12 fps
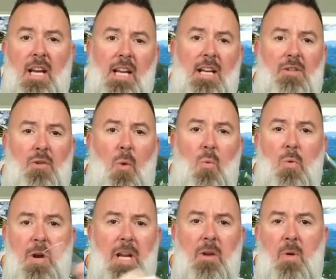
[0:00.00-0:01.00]
It is
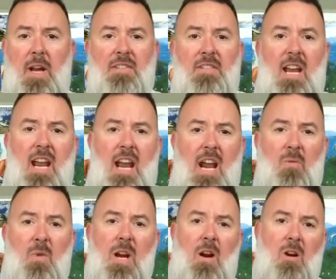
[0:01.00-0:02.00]
Wheatie Wednesday
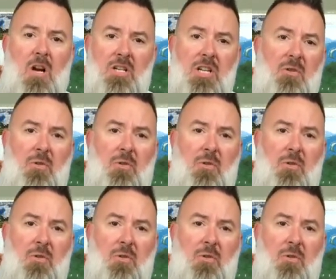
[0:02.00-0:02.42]
and we are hunting